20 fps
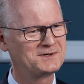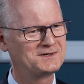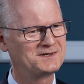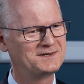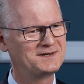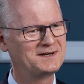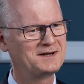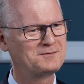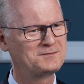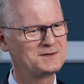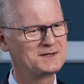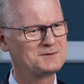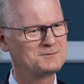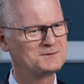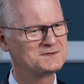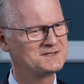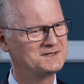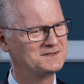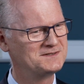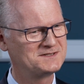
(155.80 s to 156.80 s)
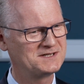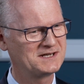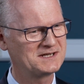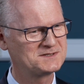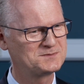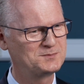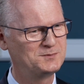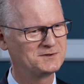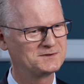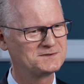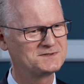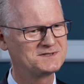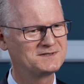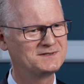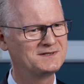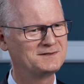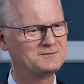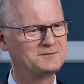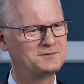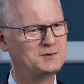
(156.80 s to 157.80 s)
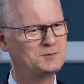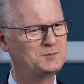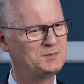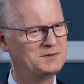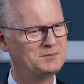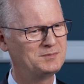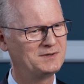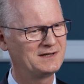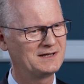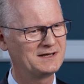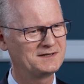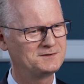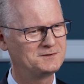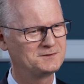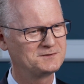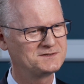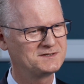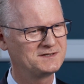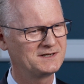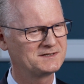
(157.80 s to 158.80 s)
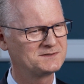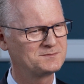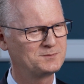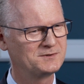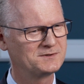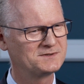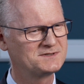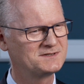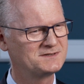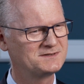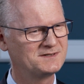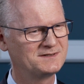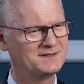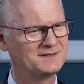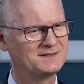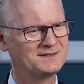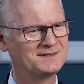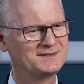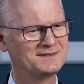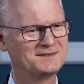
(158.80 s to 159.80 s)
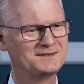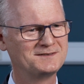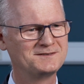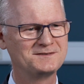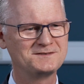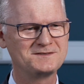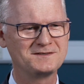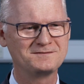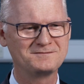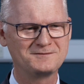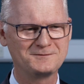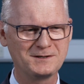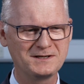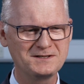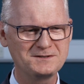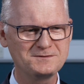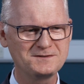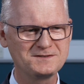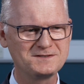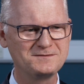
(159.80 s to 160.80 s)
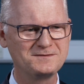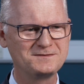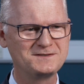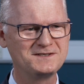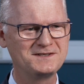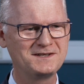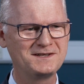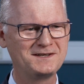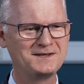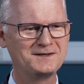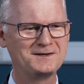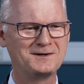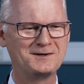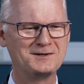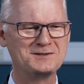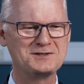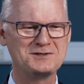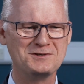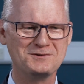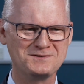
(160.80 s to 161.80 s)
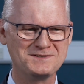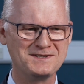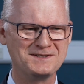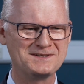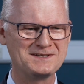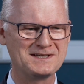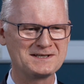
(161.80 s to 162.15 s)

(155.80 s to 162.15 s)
where everything was in textbooks and few people had those textbooks. The graduates of today aren't using